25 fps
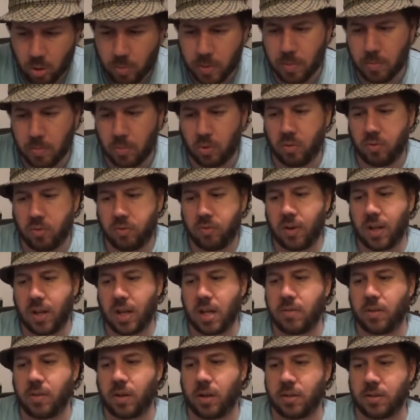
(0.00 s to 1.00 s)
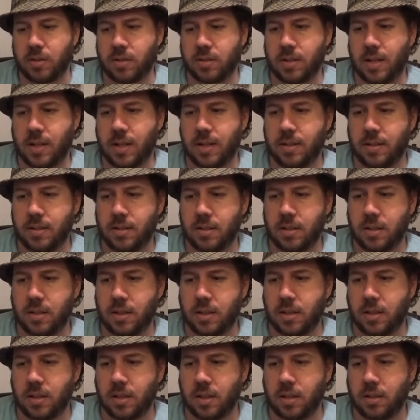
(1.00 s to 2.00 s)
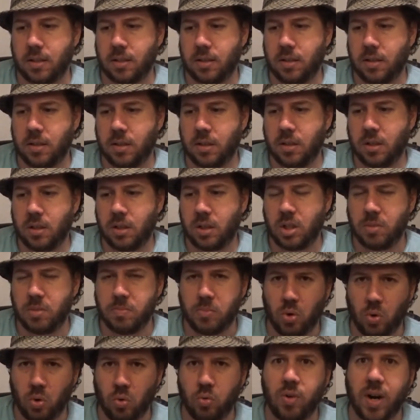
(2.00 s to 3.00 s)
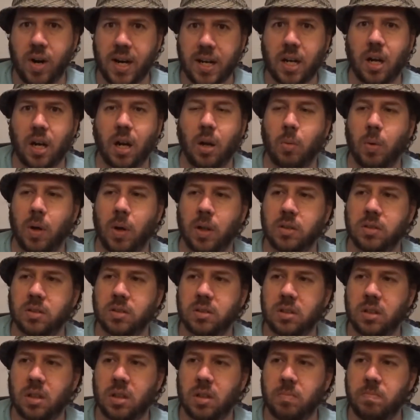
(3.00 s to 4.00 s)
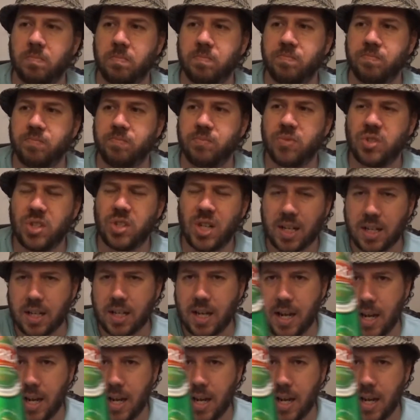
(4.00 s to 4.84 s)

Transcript: bit more flavour, I'd say than the uh, the more regular ones. Um, check it